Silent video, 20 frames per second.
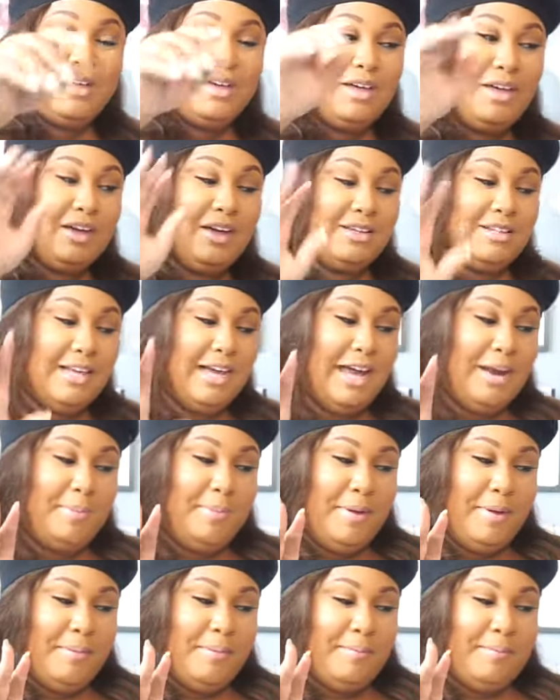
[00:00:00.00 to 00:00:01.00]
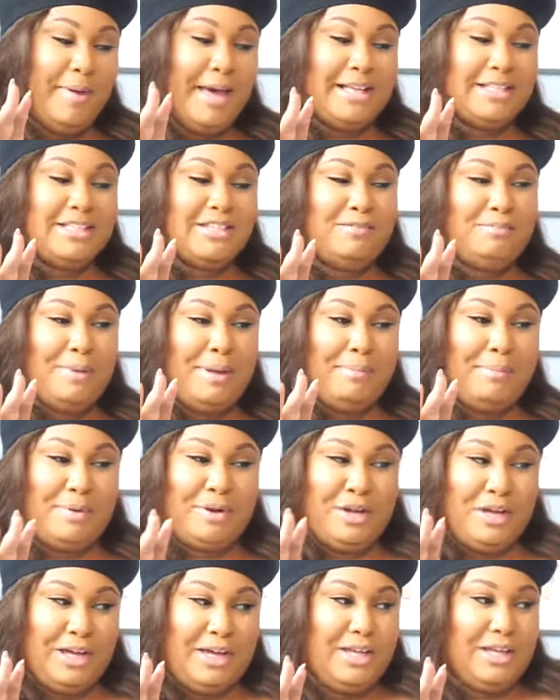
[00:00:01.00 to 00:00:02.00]
because I got a massive paper
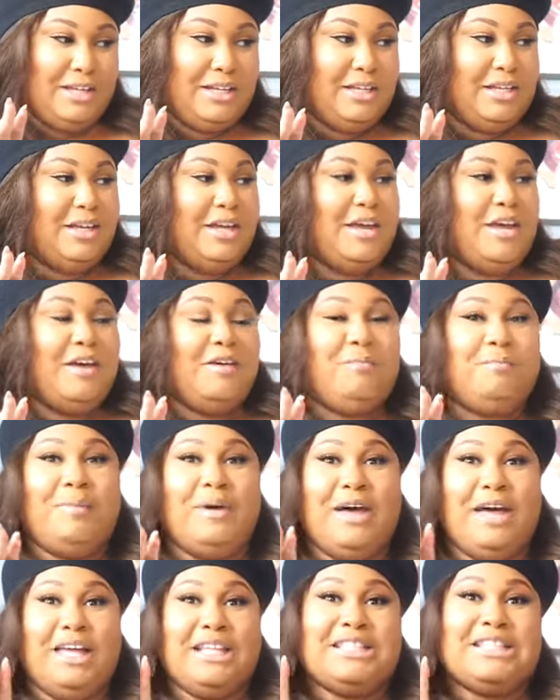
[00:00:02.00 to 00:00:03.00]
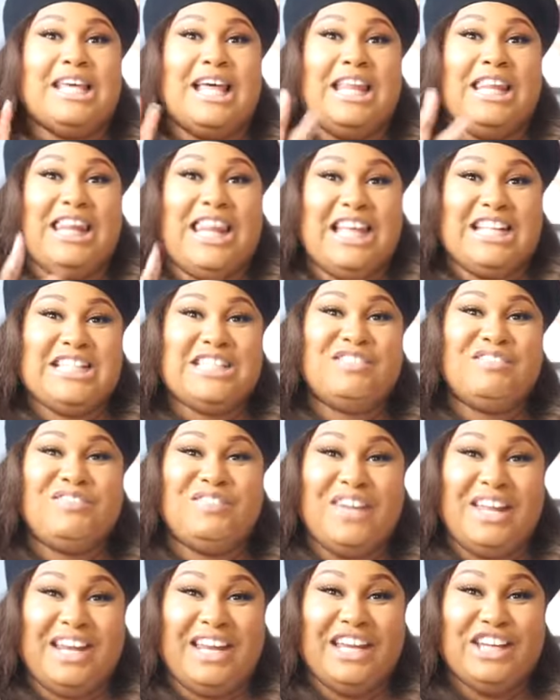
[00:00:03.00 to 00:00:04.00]
cut. But let's
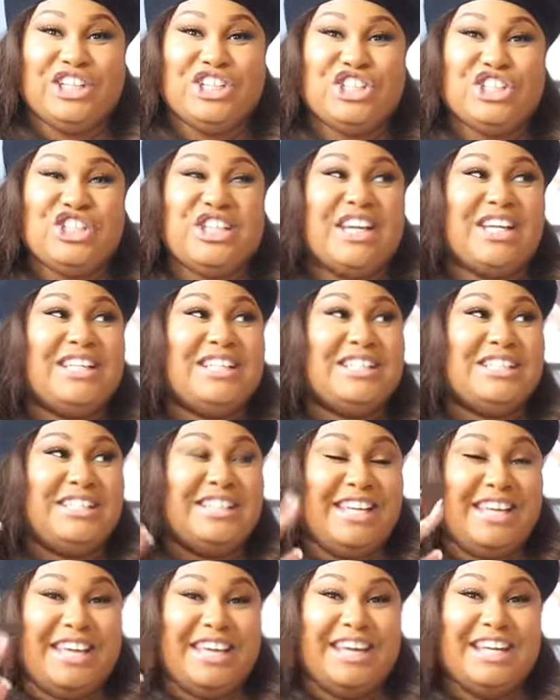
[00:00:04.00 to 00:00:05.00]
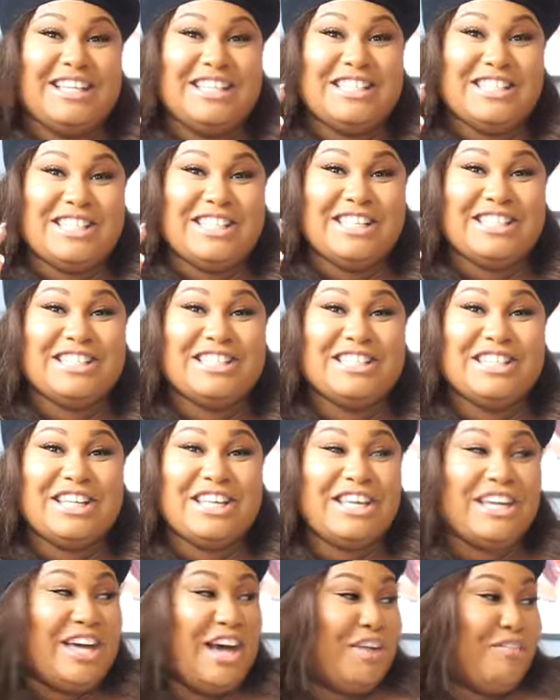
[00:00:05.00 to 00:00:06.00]
finish digging into this
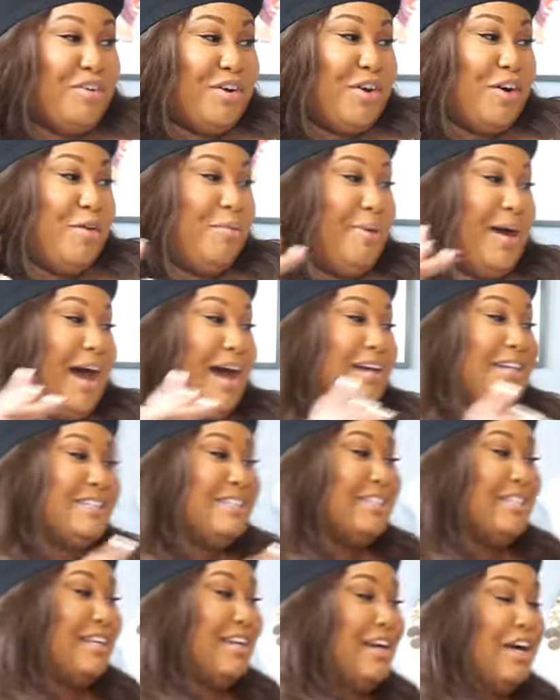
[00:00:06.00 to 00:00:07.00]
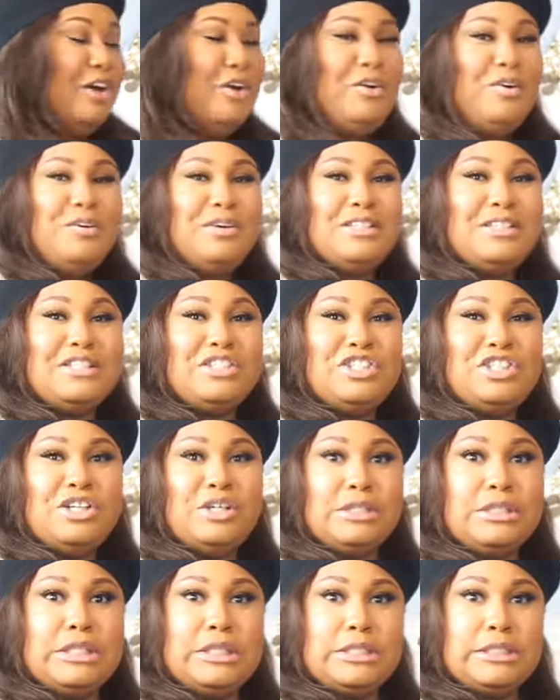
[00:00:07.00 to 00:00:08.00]
CoverGirl box. Oh, she
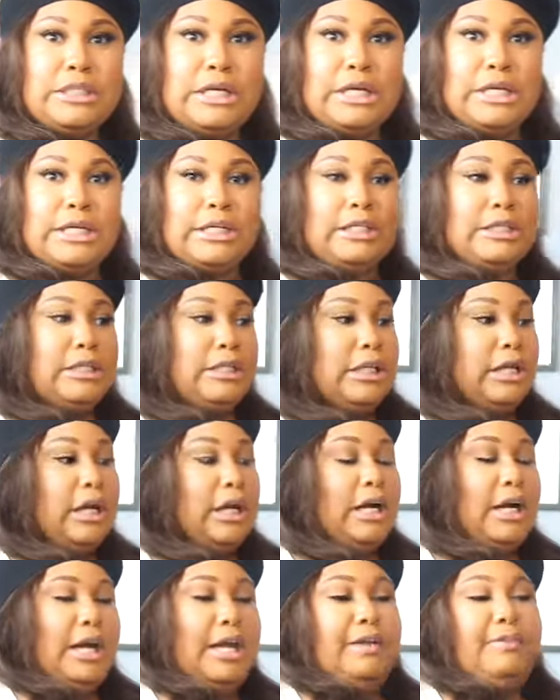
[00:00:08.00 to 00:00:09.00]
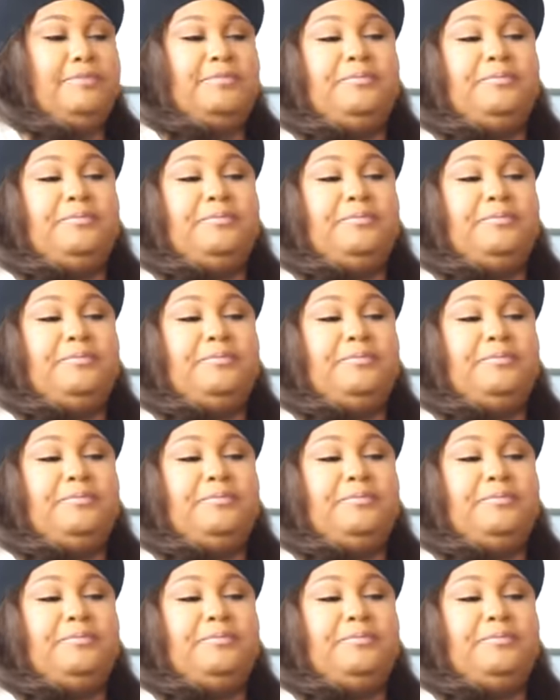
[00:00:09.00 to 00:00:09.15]
gonna start talking? All right.